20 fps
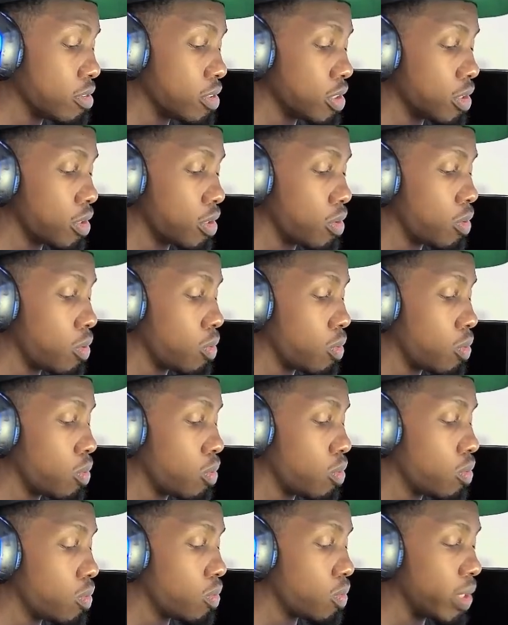So
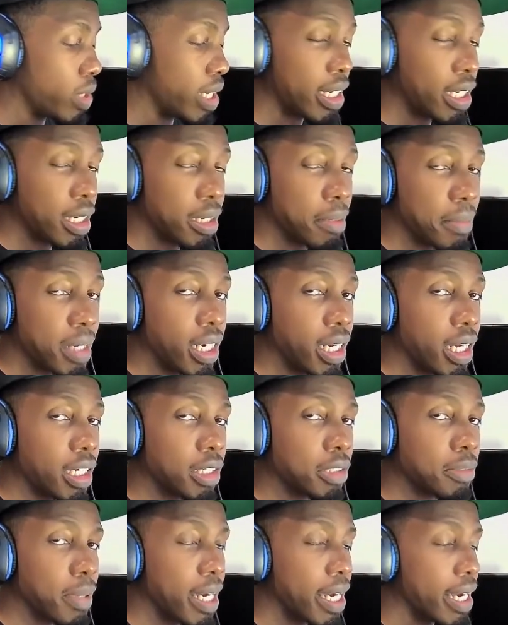when I get my
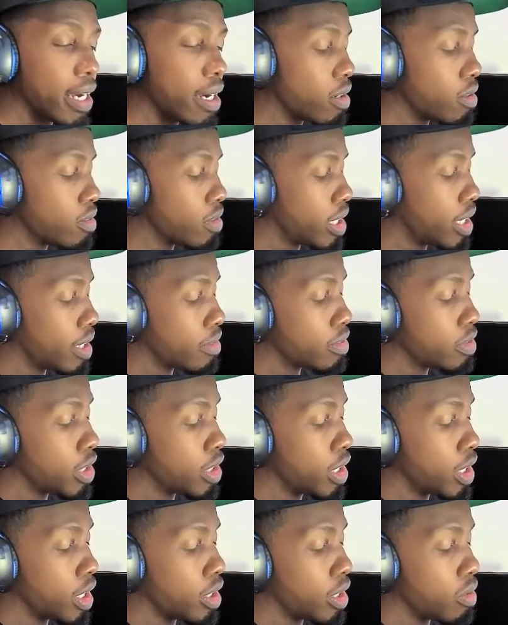next payout,
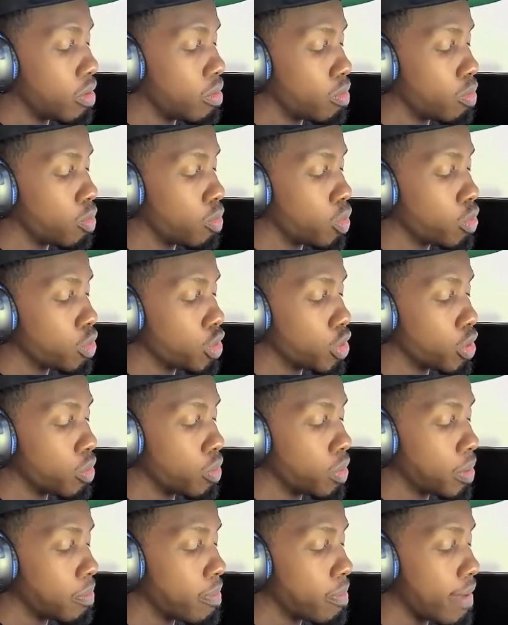everything will show
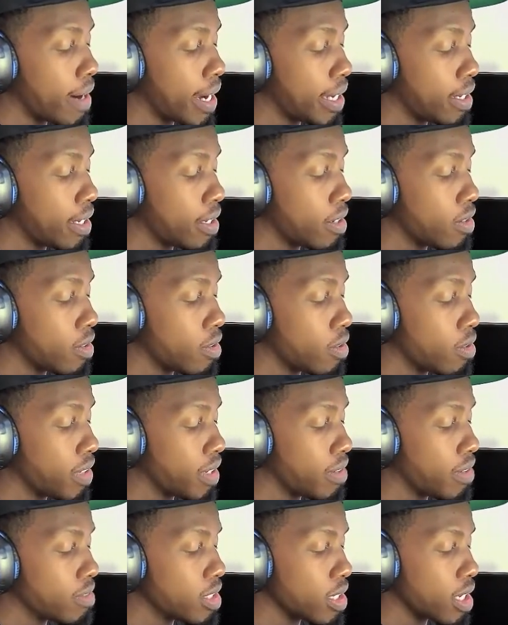up right here of
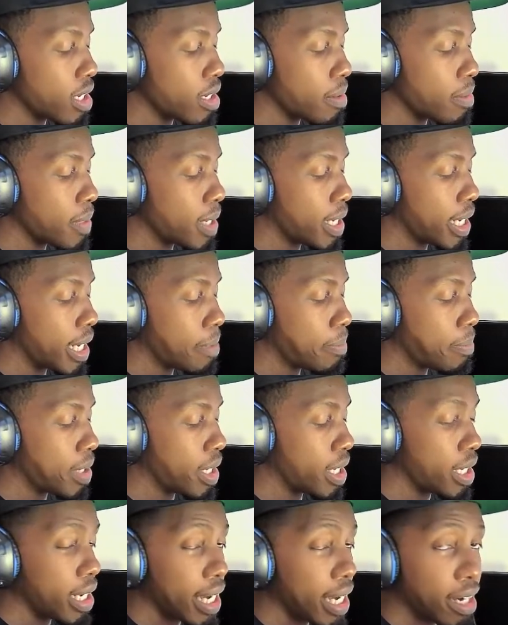every time I got
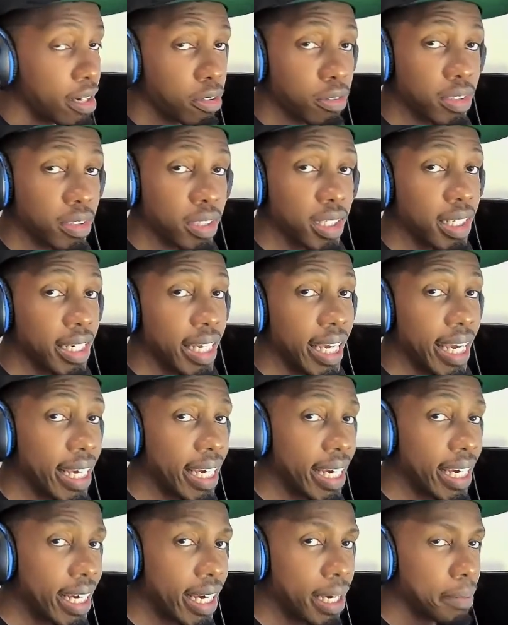paid out, the day
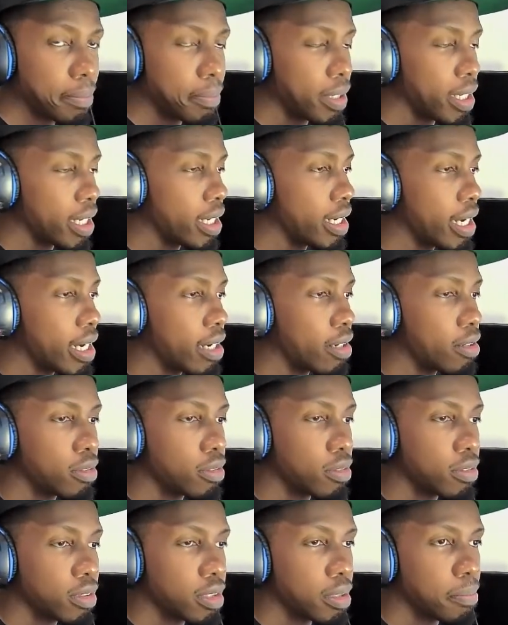I got paid out,
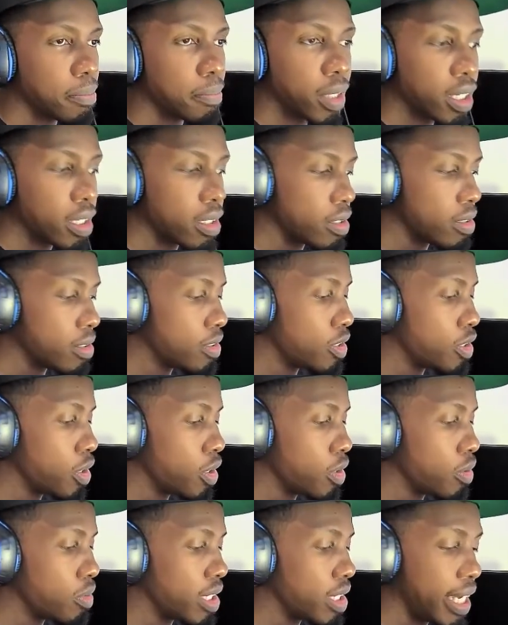the month, you
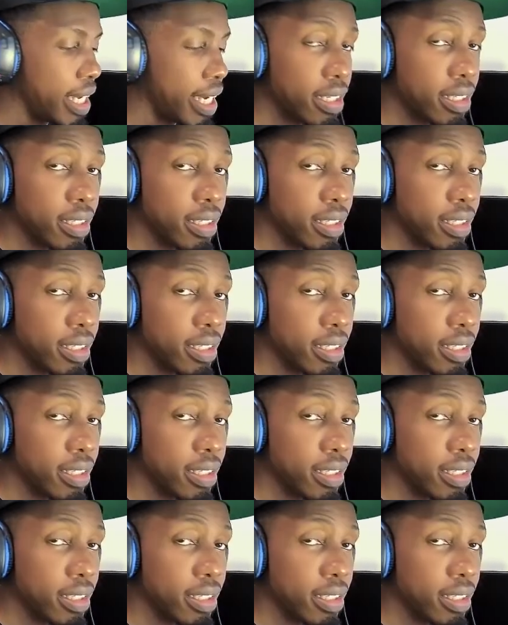know, the date.